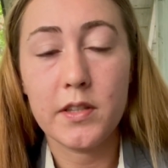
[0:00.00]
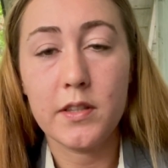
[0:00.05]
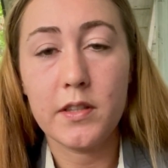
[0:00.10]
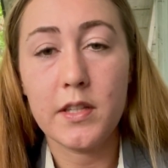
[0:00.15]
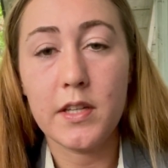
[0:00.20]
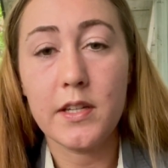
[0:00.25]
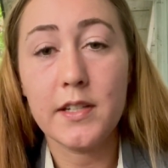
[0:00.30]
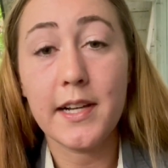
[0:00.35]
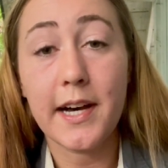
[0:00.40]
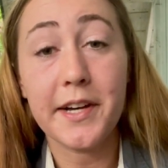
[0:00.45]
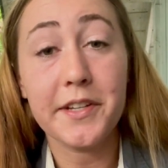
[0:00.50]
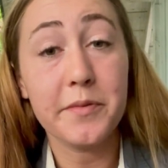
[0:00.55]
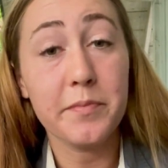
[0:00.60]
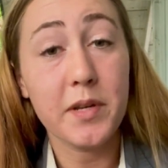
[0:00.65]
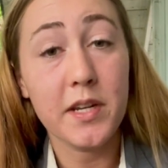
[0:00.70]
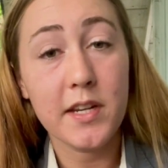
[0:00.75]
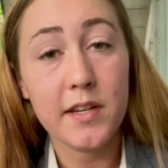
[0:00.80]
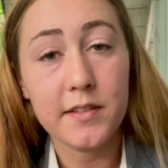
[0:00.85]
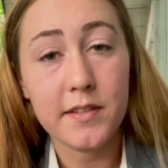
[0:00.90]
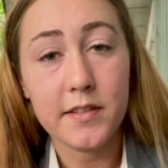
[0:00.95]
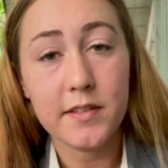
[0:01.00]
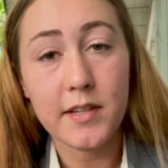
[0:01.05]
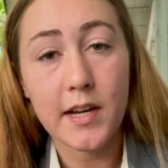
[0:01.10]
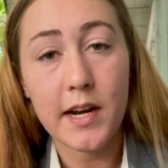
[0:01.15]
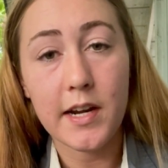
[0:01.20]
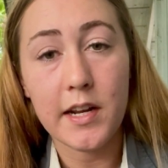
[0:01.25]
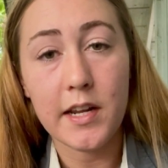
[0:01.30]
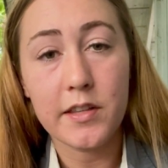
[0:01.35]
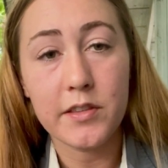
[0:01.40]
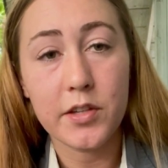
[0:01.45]
the Class Media
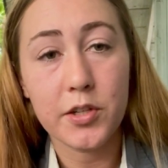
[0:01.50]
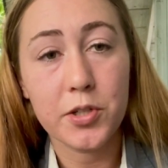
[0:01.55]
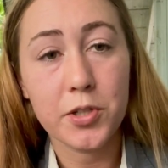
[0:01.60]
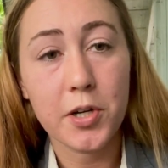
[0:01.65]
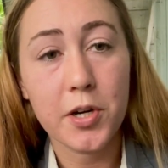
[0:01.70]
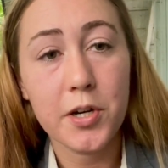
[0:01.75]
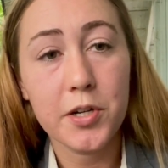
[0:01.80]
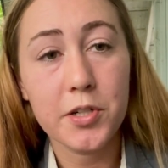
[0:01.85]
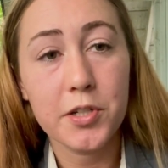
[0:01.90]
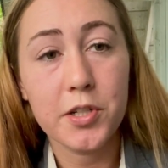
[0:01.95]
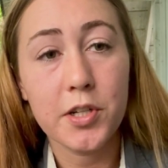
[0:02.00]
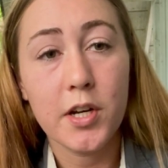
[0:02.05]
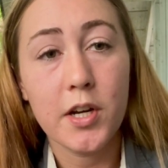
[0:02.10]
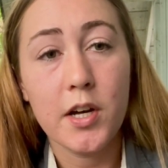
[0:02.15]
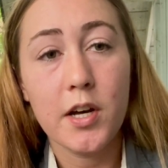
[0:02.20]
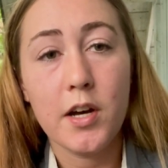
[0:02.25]
Society and the church